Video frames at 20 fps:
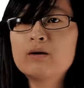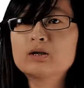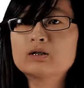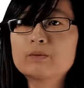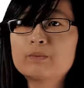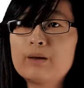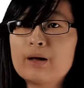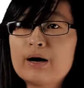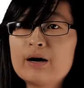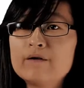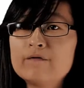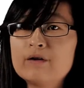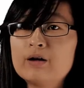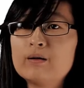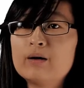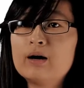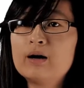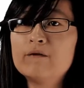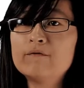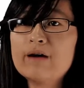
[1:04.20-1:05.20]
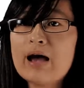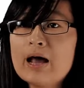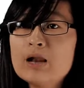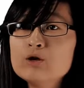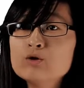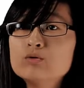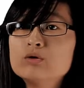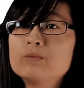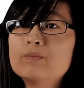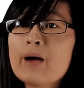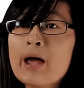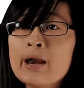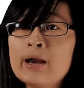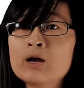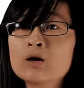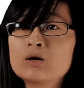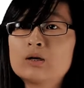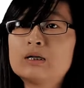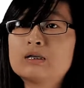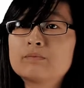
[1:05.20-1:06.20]
multiplier value
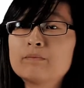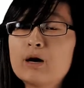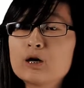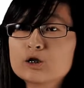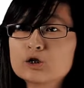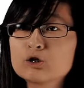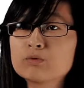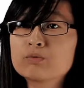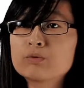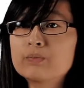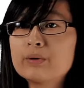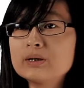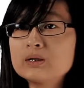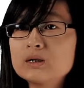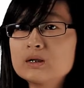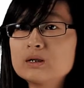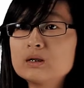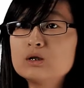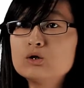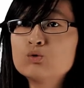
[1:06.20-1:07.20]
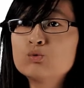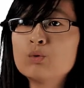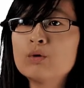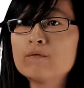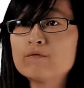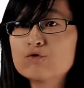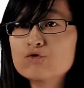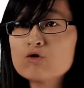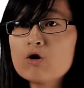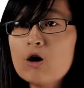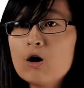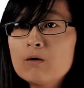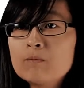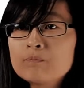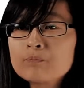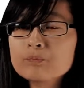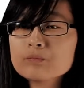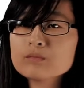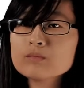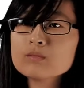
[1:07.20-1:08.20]
depending on its marginal propensity to withdraw.
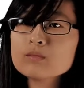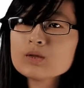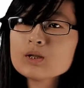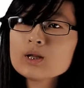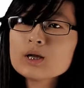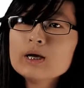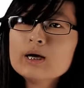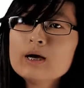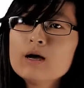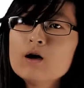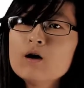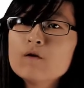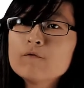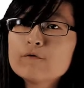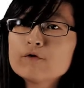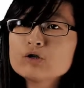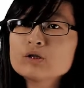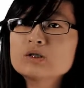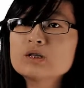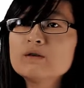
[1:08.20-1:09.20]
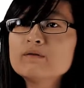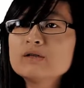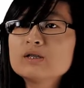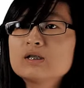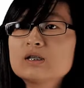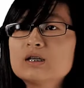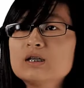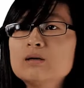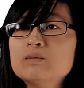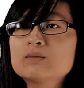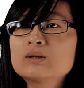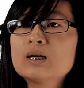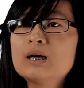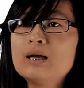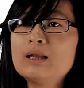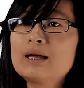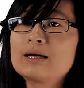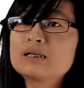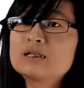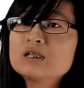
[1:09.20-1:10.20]
Forced saving schemes
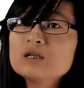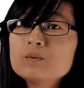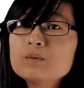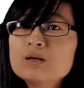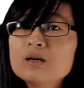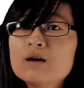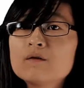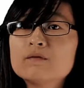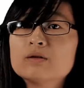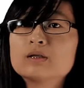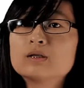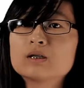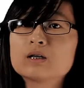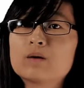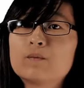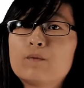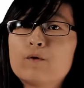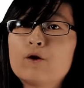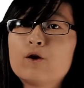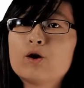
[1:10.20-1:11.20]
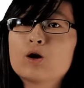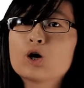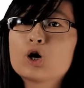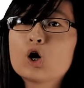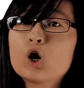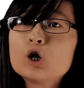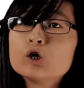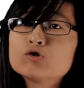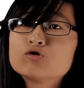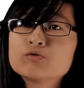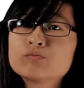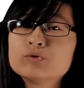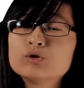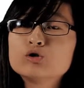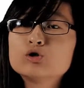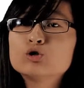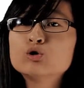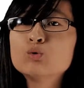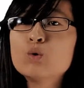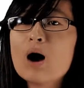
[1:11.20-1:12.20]
like CPF in Singapore
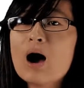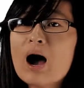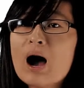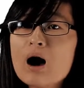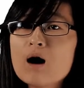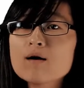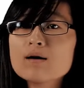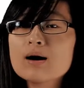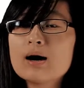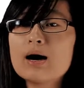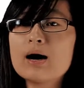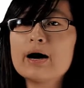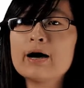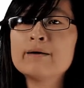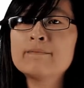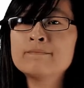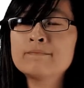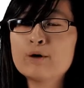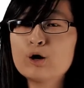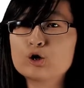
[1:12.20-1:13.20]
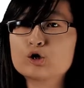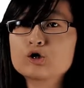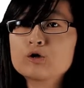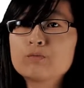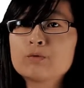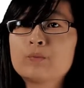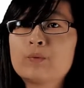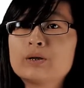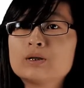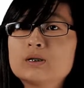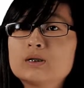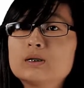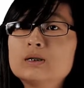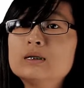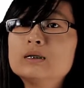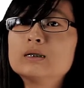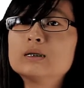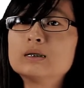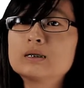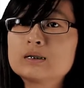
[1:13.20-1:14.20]
contribute to our high marginal
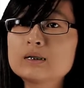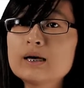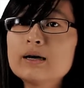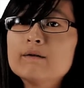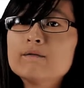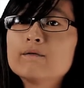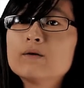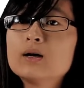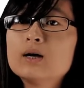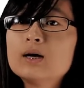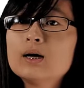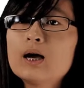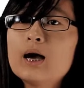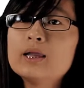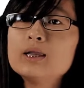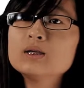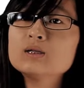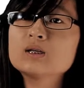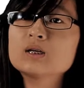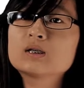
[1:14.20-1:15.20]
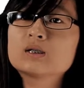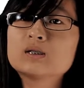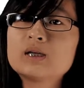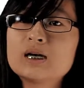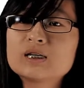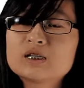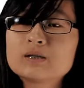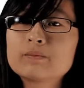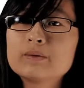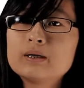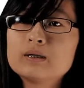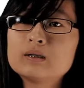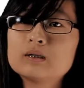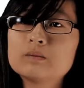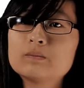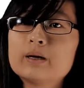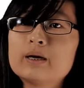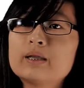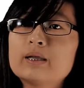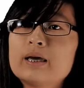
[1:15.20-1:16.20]
propensity to save, and this is
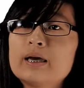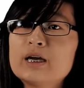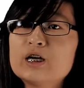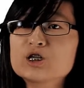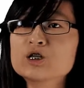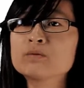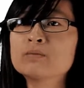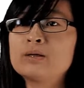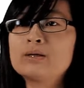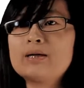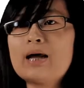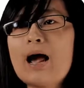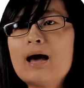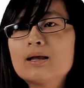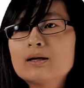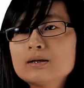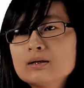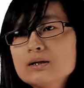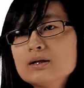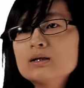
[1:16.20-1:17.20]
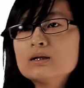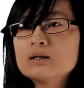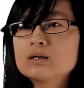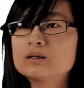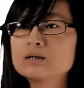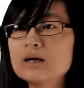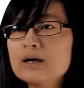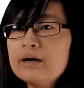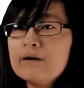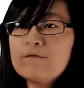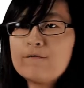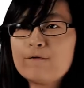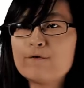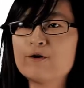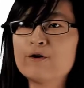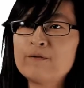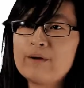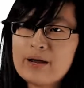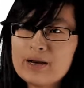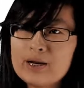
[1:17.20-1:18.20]
exacerbated by the Asian mentality to save
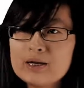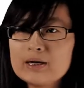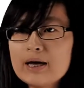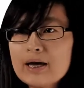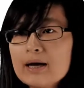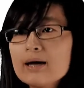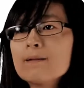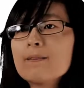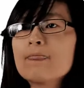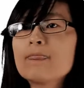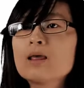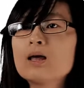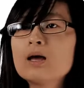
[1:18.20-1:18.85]
for a rainy day.